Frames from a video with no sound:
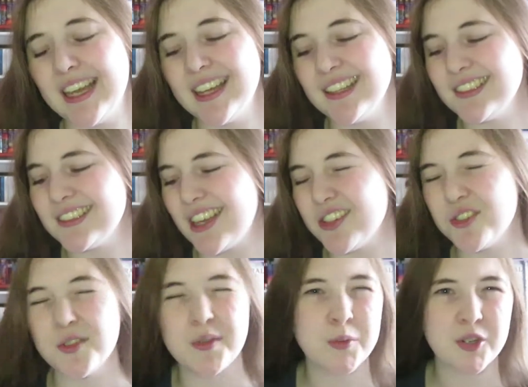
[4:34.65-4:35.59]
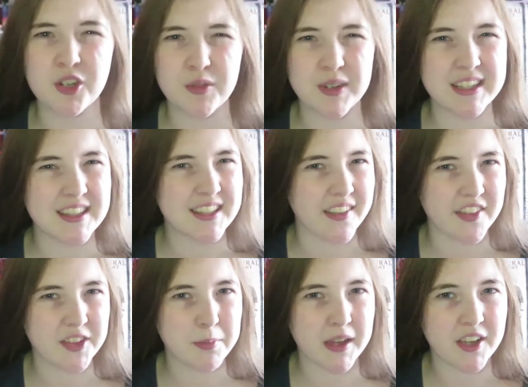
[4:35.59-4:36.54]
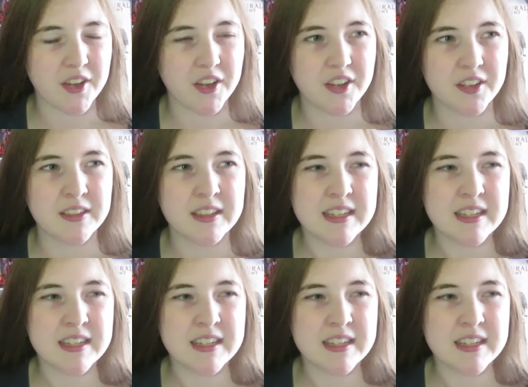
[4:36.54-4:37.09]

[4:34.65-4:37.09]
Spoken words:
and I don't know if I'm going to read the others by her.